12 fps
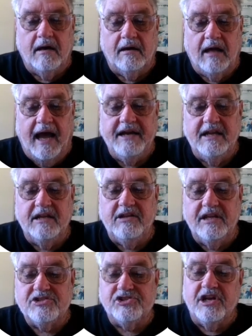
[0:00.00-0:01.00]
I did
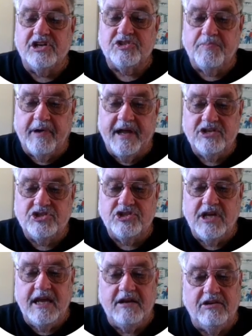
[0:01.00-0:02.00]
this in a
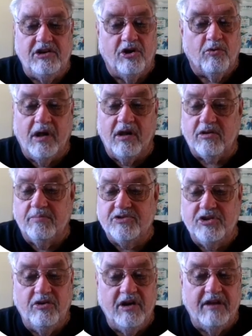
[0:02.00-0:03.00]
spreadsheet. You're welcome
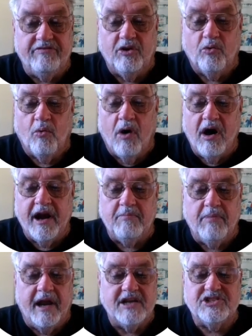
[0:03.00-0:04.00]
to it if you want it,
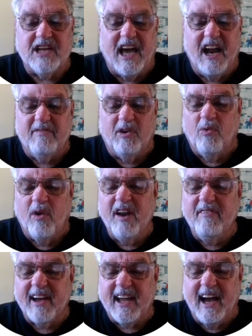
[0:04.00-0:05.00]
but it's kind of a
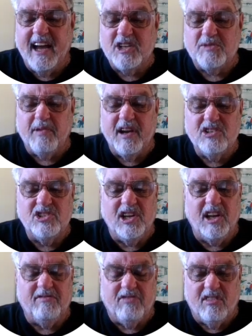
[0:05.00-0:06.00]
one-of-a-kind
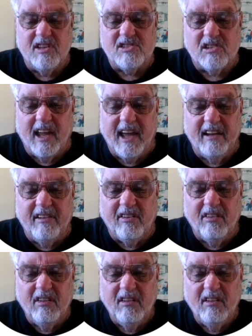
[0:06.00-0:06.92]
spreadsheet for this lander.